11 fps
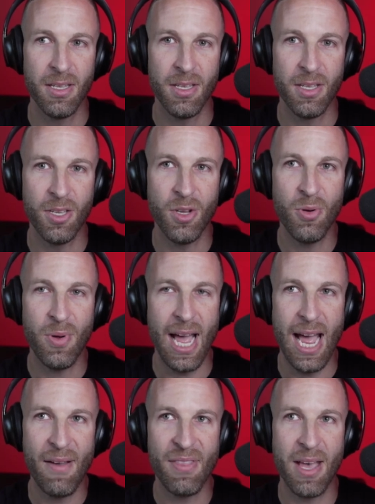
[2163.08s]
you don't
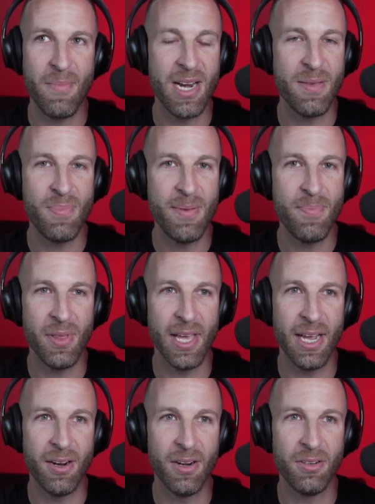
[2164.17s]
have that many people
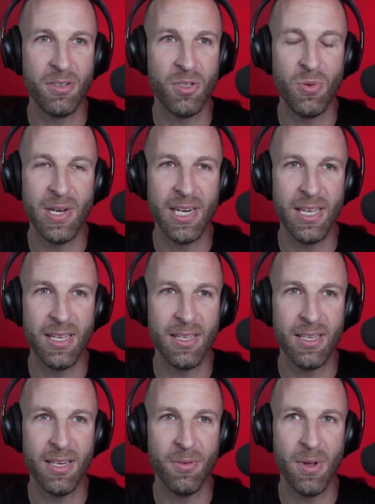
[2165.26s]
that are doing it,
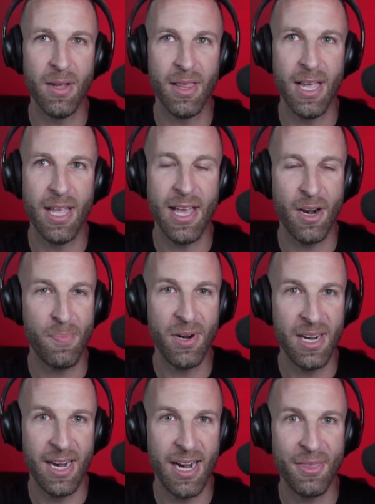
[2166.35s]
you know, and that are
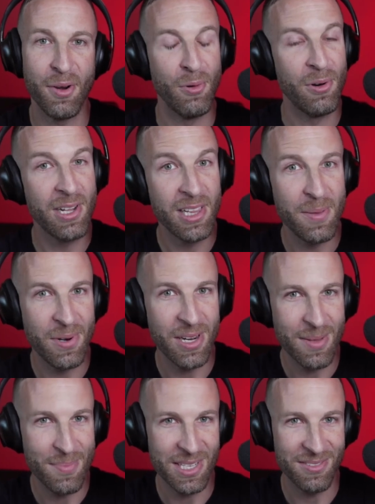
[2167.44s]
putting it out there, really putting
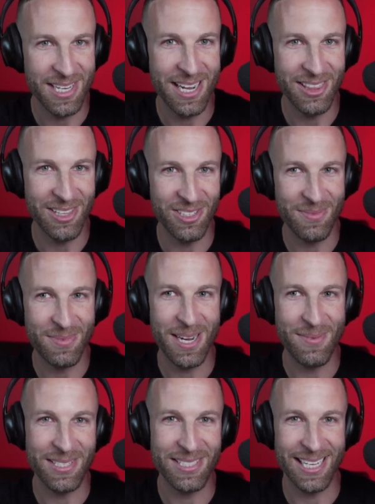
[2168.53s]
themselves out there.
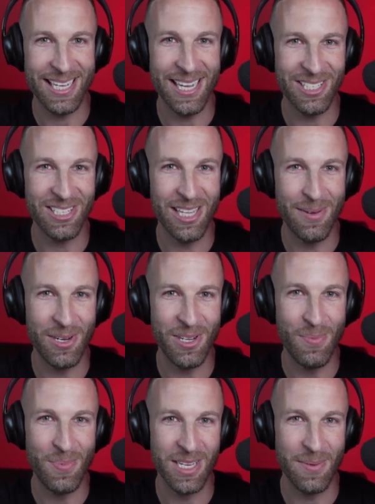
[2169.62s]
Sometimes it's like, yeah, celebrity
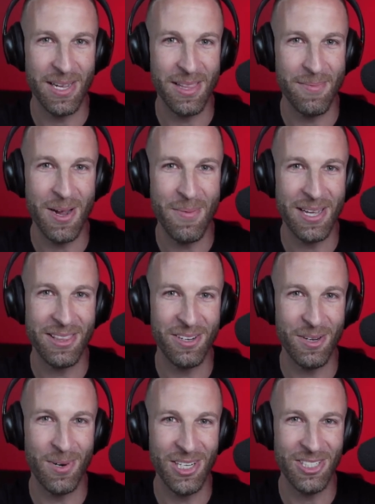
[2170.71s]
opens up about their
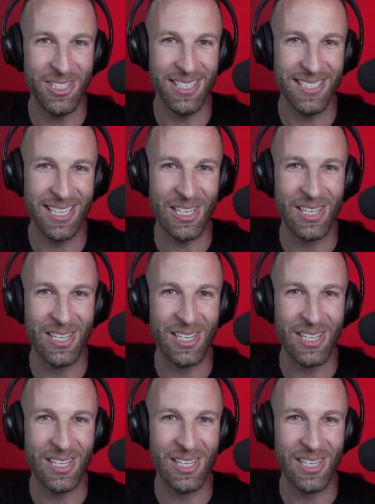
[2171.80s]
depression. And it's like,